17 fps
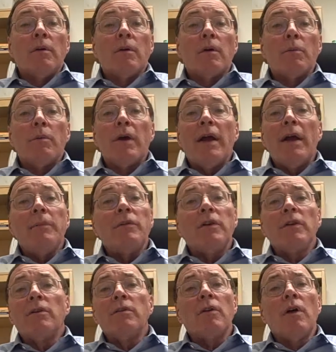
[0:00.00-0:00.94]
or perhaps
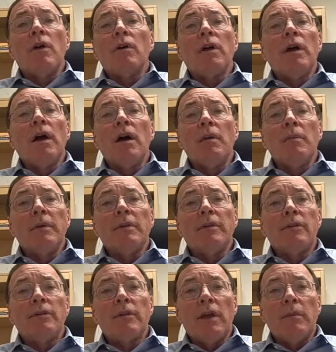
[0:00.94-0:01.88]
they don't all come at
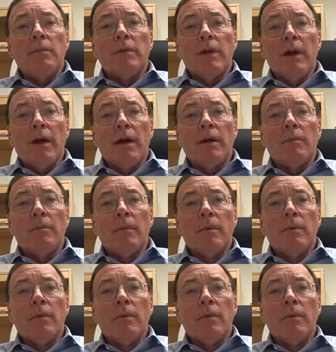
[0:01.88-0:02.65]
the same time,